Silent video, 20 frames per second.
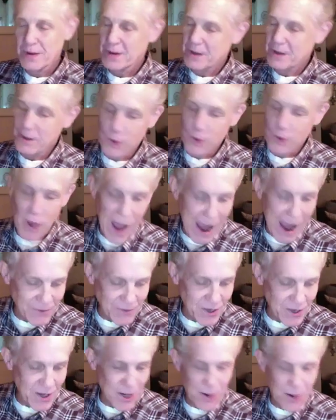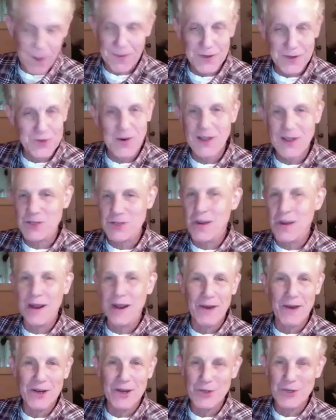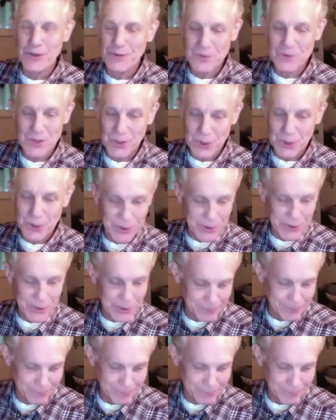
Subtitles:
You have to hear On the Transmigration of Souls.